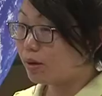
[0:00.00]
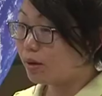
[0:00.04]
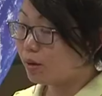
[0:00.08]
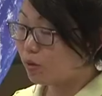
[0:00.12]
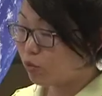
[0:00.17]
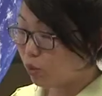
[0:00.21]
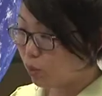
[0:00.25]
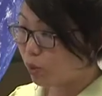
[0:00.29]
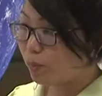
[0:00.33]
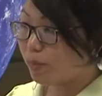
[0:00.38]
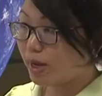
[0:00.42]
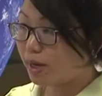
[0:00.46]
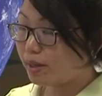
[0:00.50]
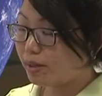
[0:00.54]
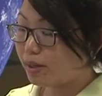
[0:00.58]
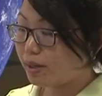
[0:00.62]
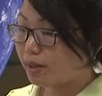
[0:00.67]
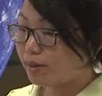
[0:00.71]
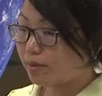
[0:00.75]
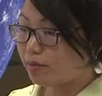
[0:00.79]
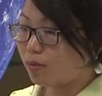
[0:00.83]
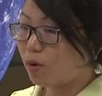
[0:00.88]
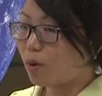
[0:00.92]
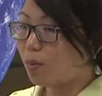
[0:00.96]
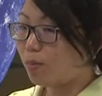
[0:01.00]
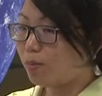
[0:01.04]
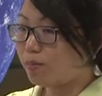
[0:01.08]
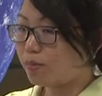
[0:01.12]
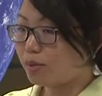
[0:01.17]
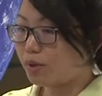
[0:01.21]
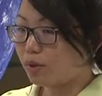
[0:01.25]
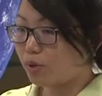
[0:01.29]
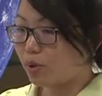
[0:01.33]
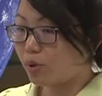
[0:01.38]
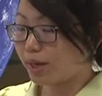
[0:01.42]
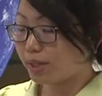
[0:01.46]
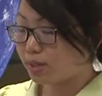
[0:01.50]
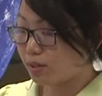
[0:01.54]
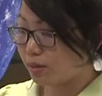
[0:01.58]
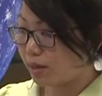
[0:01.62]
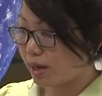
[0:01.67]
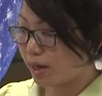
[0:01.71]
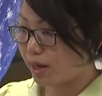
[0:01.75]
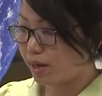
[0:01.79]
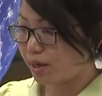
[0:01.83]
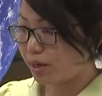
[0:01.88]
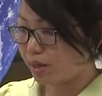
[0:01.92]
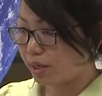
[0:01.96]
Women, from, you know,
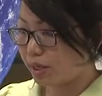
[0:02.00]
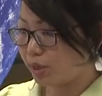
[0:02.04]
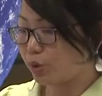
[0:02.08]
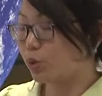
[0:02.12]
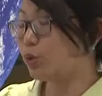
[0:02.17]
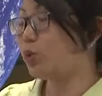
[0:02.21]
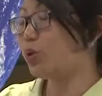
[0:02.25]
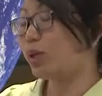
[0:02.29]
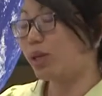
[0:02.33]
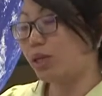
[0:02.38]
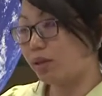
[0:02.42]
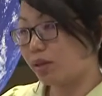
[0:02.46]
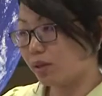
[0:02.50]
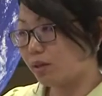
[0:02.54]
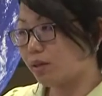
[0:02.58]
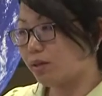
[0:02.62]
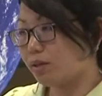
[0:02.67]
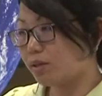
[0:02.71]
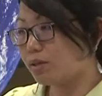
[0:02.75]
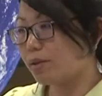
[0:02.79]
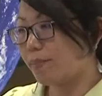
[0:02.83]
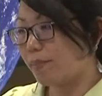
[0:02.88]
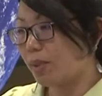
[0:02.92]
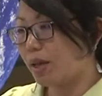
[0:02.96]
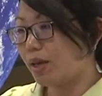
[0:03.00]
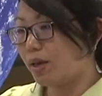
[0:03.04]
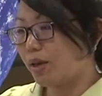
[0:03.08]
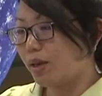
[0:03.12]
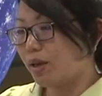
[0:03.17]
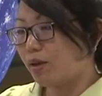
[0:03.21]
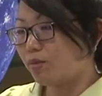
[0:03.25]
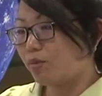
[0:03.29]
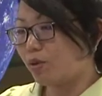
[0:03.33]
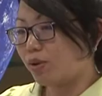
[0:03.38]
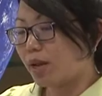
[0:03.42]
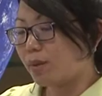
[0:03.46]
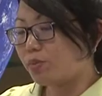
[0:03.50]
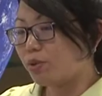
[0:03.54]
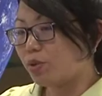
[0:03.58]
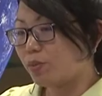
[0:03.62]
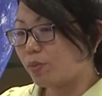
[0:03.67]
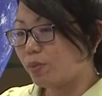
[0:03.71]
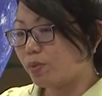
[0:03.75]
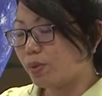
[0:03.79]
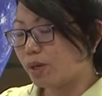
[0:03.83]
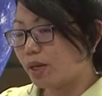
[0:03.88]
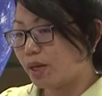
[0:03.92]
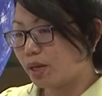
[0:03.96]
including girls, for them
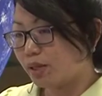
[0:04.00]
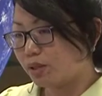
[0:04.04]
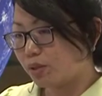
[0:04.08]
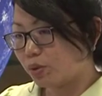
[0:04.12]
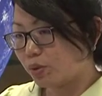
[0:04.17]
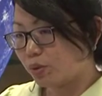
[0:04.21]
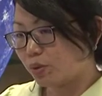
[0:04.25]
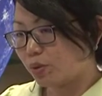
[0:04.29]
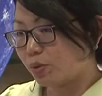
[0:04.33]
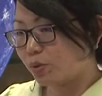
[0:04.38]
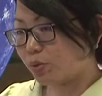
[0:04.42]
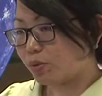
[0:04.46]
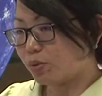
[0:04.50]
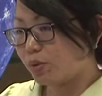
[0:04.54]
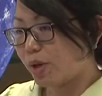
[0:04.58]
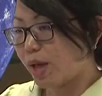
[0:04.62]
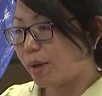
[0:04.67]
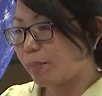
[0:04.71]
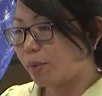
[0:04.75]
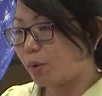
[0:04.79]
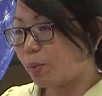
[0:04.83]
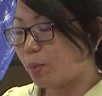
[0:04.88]
to have